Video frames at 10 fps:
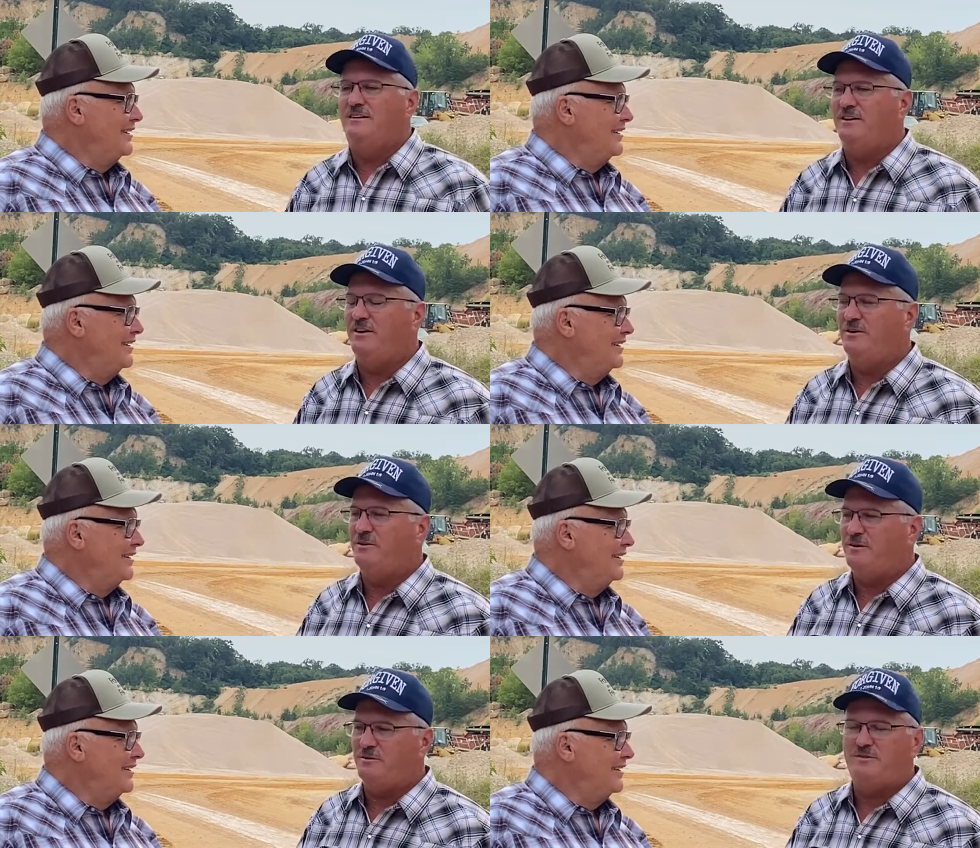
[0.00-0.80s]
Speaker 1: You know,
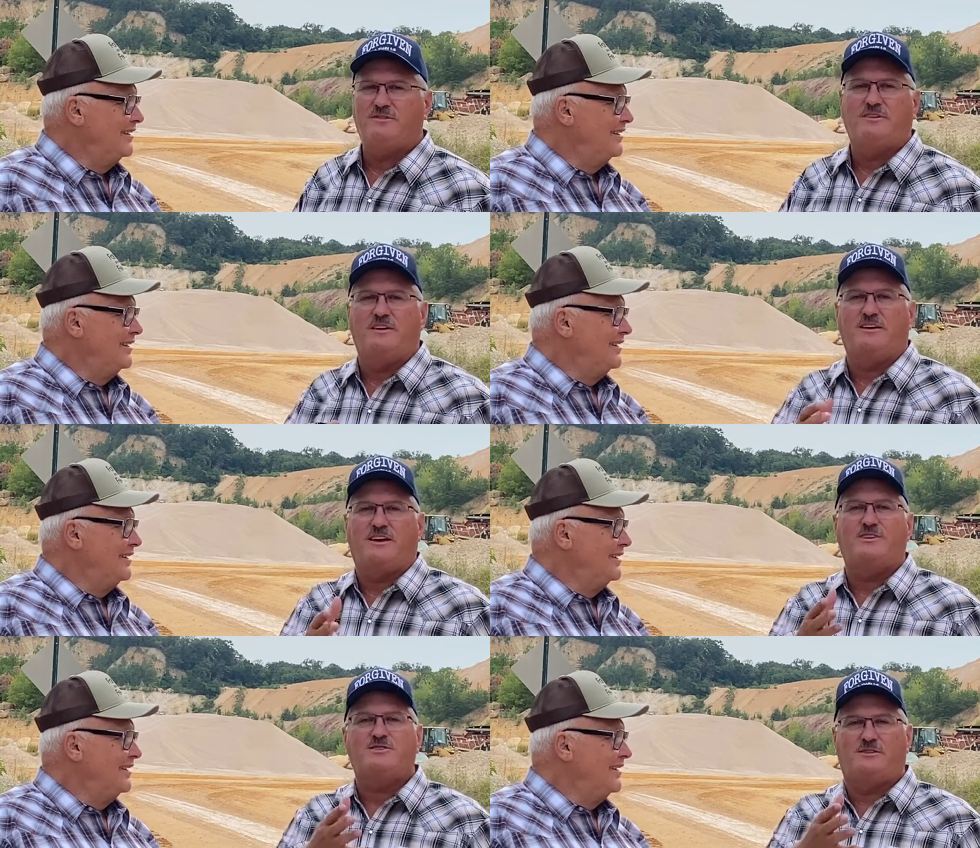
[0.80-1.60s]
and I was in the
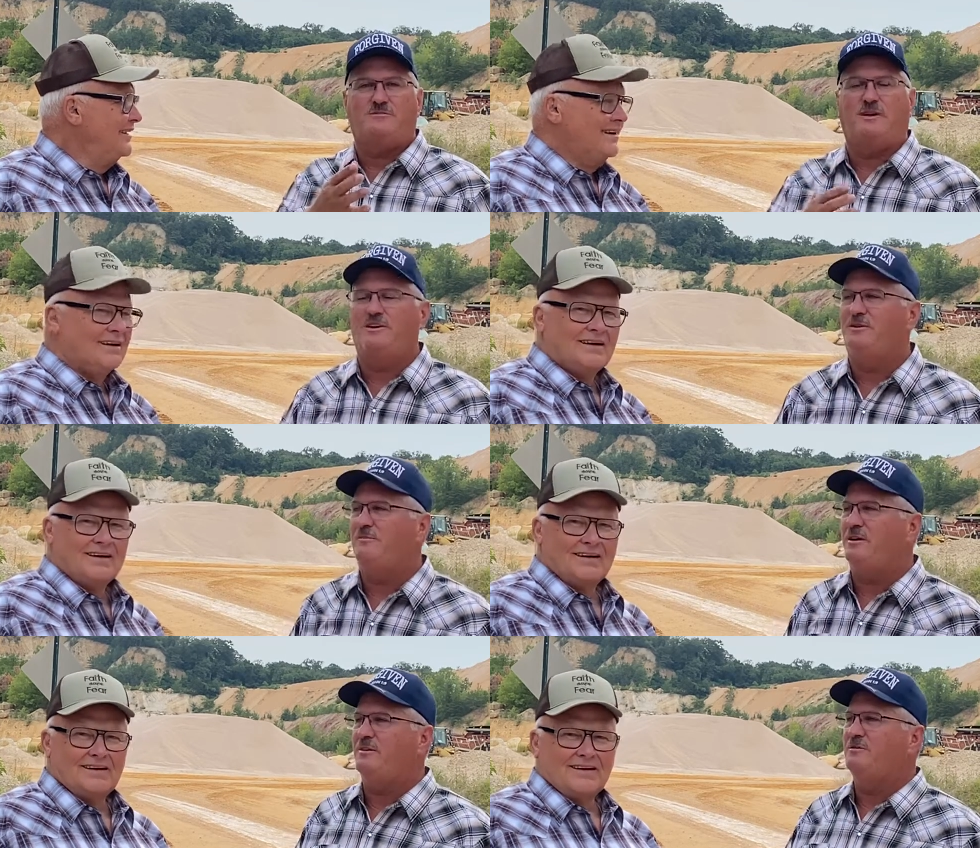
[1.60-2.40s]
kitchen of my home
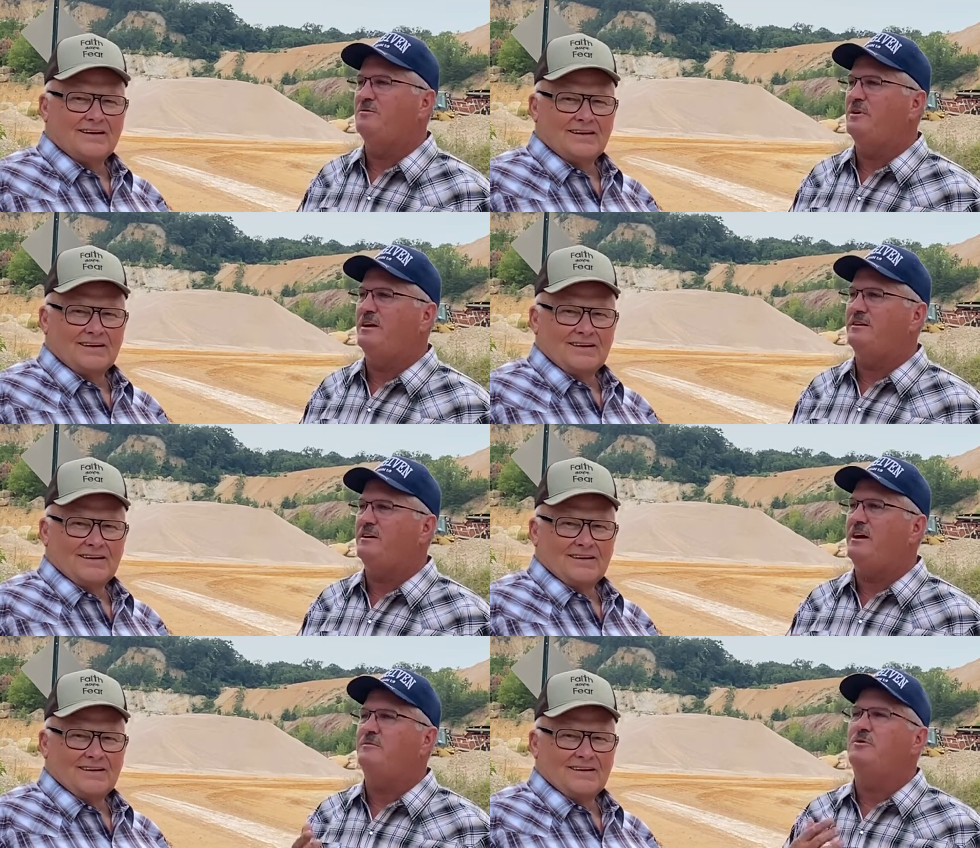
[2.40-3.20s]
there when that
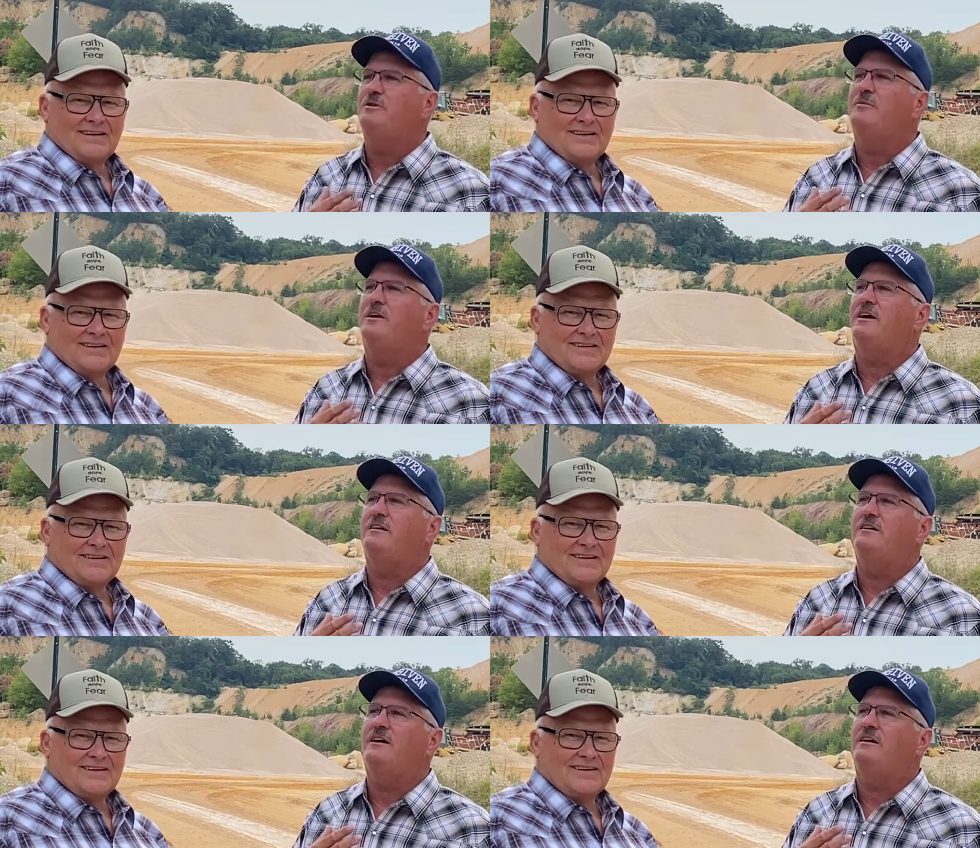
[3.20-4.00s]
came to me, and I
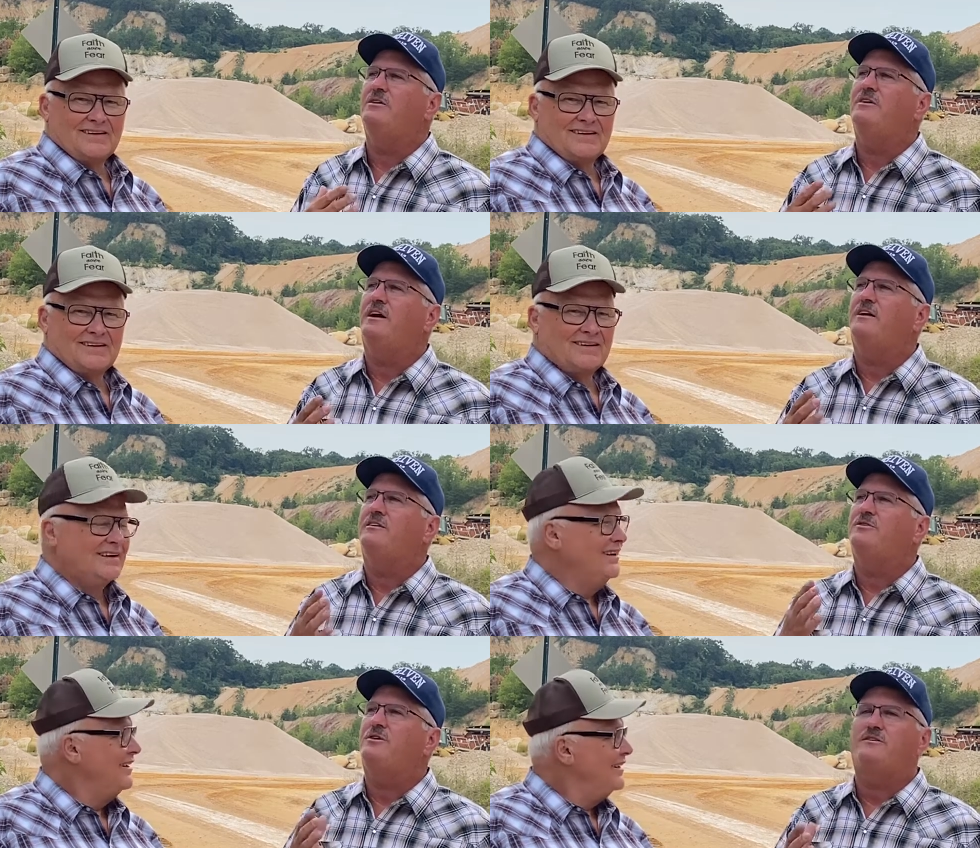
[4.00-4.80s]
and I knew I had
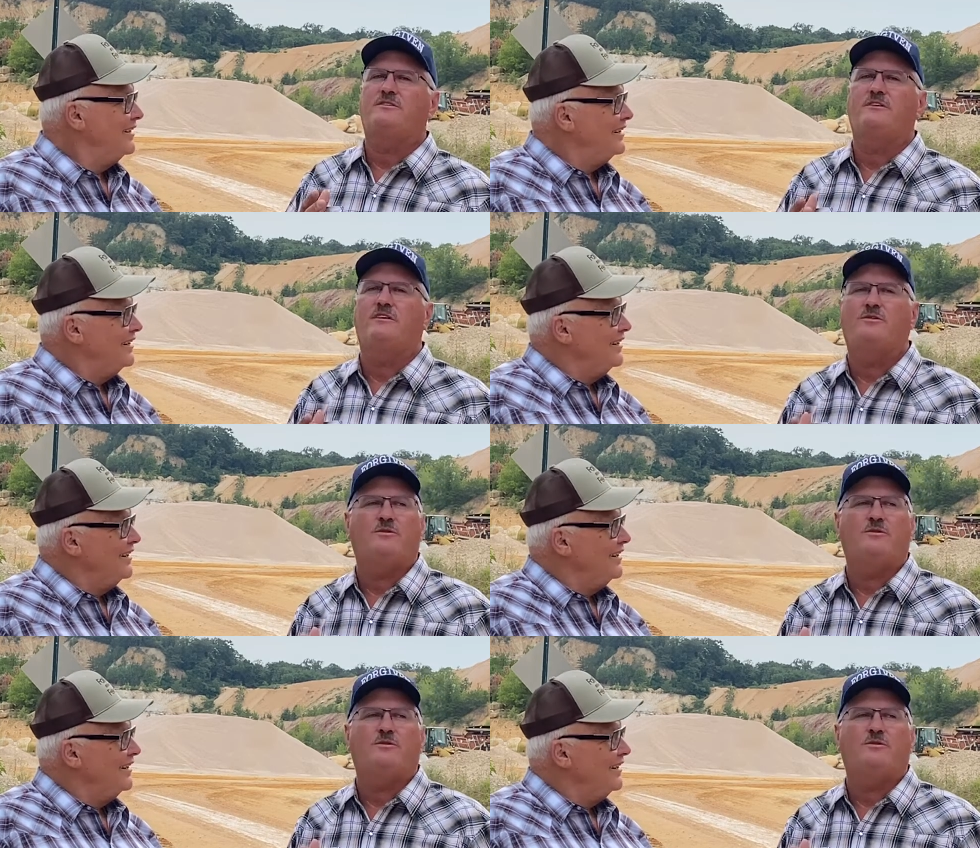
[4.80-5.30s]
to trust in the